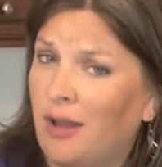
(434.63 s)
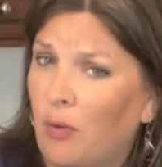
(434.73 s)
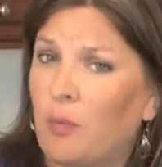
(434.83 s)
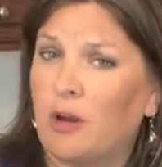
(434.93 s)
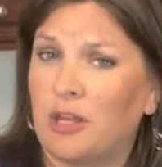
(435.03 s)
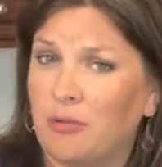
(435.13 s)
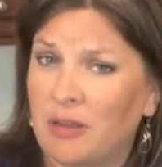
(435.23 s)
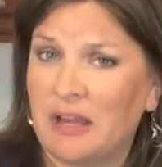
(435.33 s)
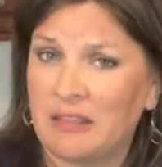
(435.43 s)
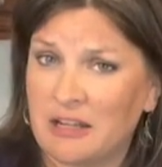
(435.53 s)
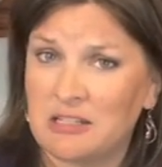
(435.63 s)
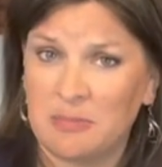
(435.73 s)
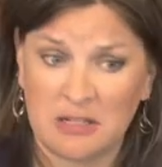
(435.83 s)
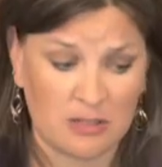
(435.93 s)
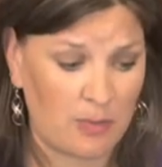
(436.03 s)
where you like that to
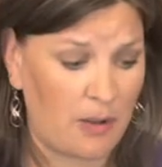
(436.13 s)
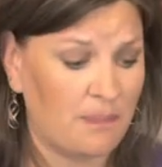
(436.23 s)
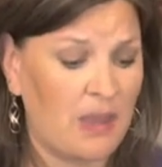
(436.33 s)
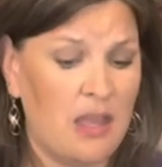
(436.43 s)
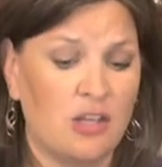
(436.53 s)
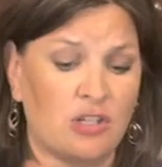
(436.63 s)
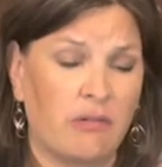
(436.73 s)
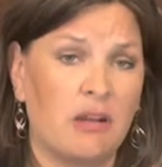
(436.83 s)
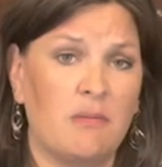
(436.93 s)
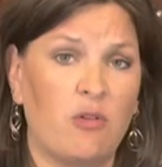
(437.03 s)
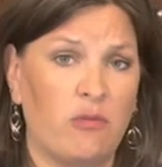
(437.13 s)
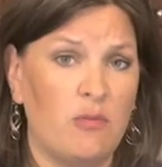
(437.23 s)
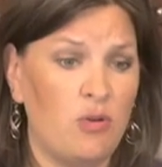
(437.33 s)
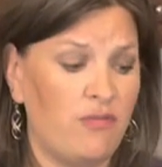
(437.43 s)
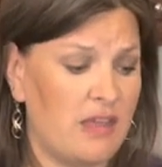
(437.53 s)
be as well. So I'm gonna
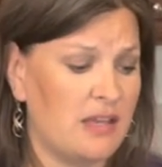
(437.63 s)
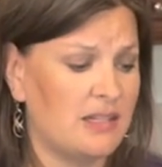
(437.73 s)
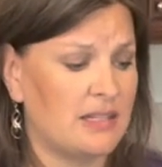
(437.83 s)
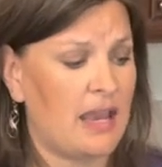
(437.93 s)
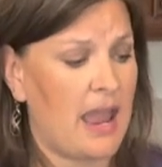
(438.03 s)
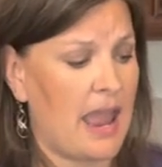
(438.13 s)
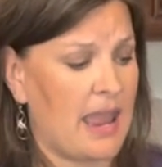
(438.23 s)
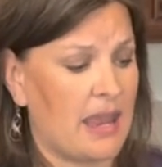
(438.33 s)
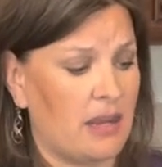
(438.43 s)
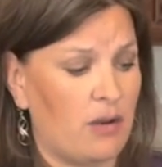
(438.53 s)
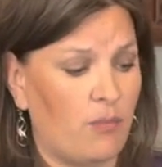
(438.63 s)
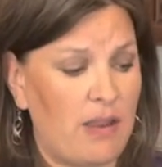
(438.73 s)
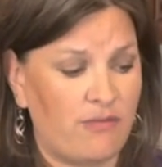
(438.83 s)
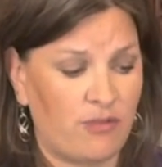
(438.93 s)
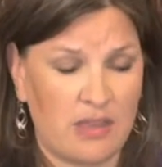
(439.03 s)
remove this and
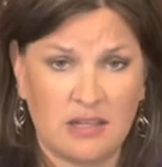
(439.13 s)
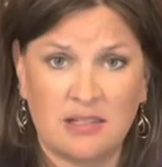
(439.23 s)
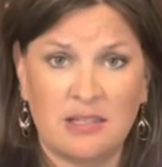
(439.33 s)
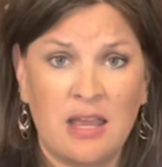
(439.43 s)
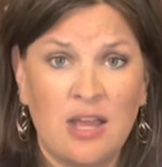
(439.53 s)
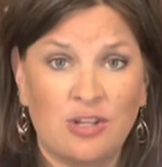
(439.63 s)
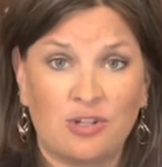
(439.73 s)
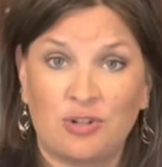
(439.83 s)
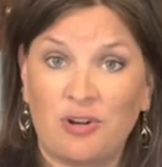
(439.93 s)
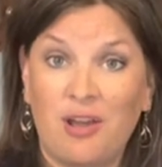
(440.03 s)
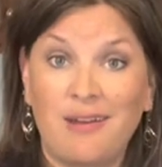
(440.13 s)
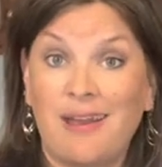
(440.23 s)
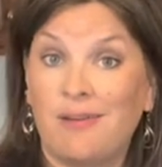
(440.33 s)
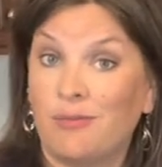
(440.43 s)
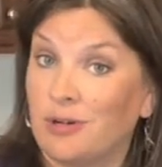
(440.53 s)
wait for this to turn on,
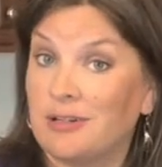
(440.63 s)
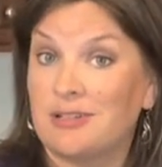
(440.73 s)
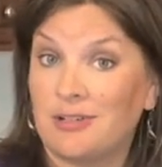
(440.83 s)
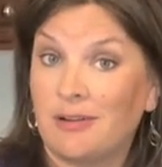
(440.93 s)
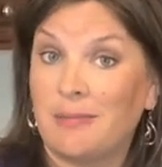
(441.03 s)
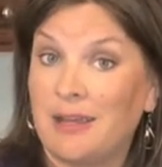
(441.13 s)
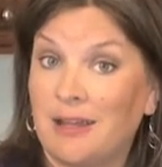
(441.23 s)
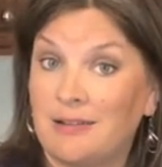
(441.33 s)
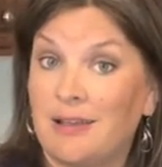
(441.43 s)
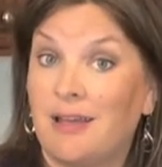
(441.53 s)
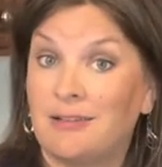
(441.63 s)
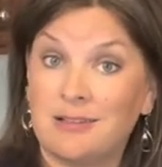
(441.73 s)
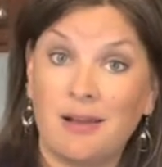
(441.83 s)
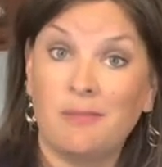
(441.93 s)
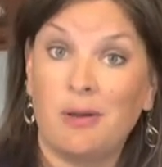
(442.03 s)
and we're gonna start making
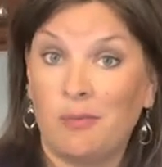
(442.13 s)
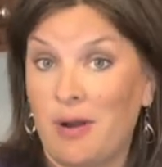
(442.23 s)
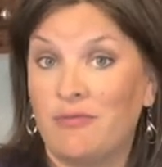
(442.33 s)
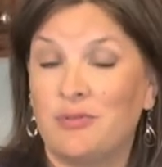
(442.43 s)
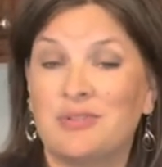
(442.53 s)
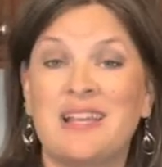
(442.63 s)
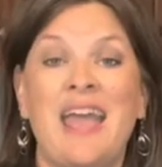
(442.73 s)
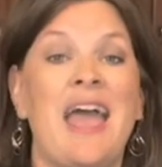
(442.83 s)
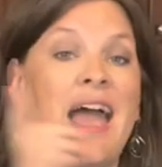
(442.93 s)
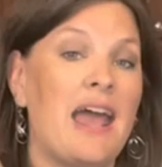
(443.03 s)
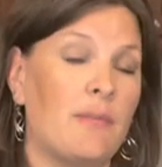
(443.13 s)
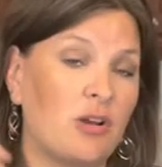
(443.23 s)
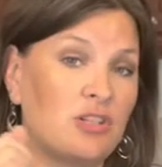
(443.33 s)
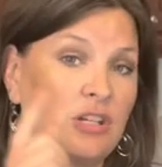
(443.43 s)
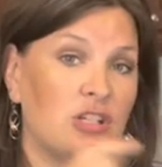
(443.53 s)
some waffles. And I'm
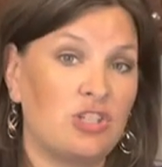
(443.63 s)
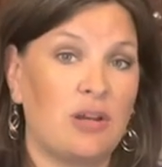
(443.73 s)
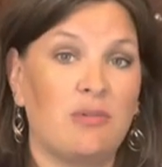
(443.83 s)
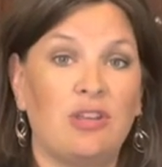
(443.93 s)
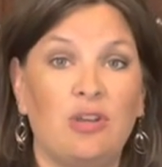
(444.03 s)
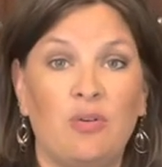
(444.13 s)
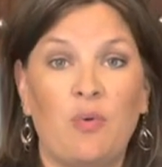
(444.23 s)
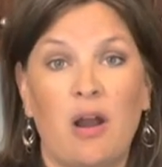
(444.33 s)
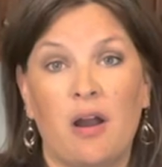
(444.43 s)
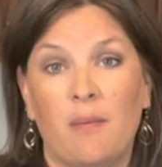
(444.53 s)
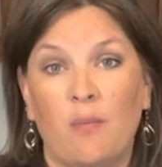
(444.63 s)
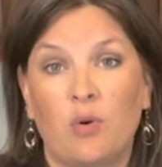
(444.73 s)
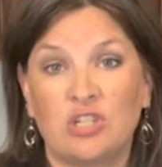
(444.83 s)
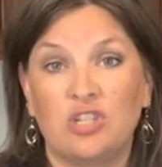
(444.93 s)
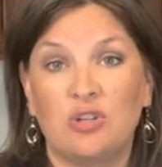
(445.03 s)
also gonna share with you
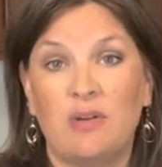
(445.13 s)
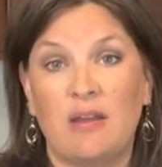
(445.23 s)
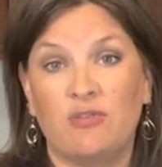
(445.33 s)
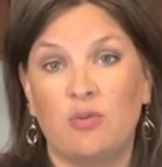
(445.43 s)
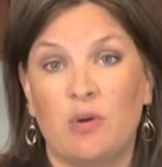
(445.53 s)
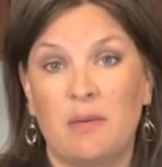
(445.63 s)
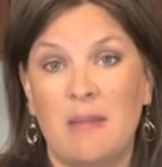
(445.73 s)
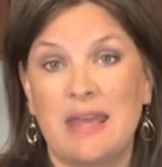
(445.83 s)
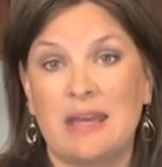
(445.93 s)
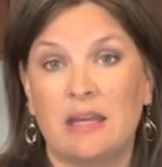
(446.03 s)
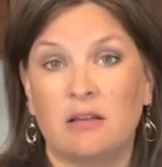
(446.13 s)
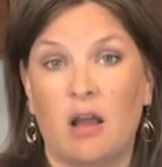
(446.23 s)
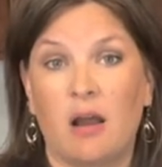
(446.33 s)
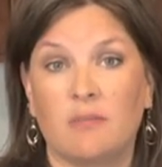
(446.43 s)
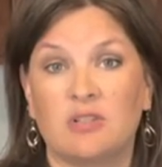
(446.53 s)
what to do if you wanna make
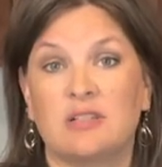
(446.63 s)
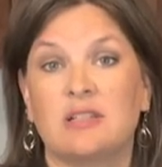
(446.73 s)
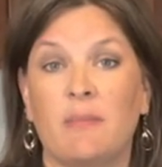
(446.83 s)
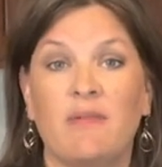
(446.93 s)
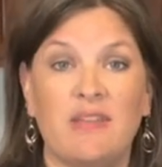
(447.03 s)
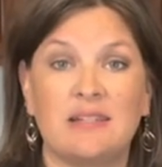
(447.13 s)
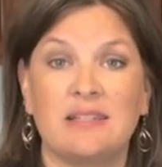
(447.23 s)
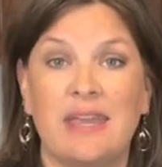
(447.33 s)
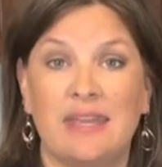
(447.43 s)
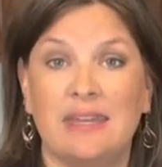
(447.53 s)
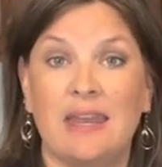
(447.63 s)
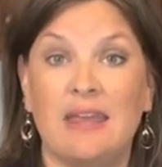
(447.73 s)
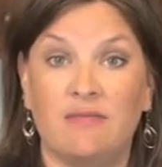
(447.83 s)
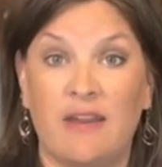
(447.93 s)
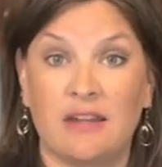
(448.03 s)
some of this in
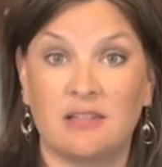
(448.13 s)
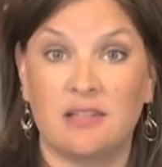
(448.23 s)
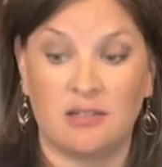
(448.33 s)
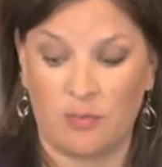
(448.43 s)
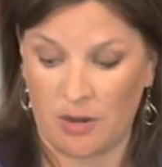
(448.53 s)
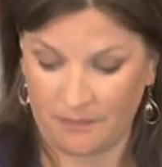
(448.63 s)
advance as well.